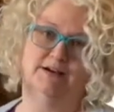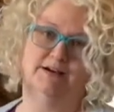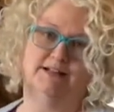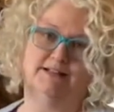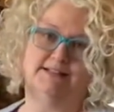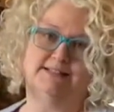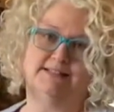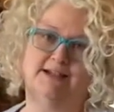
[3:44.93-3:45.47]

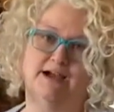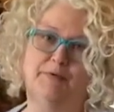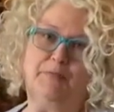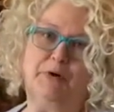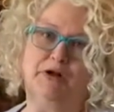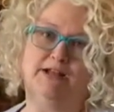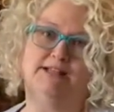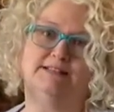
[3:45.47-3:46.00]
let's type
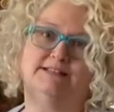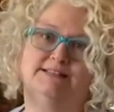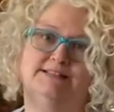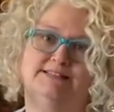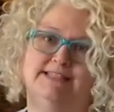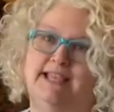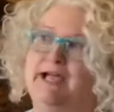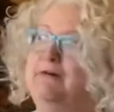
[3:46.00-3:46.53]
on it and
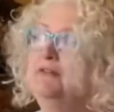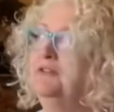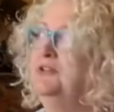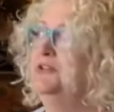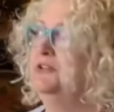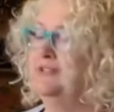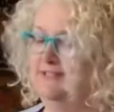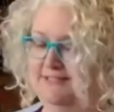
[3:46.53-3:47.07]
see how it
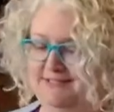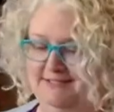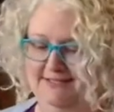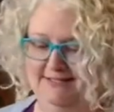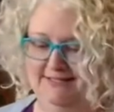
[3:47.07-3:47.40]
looks.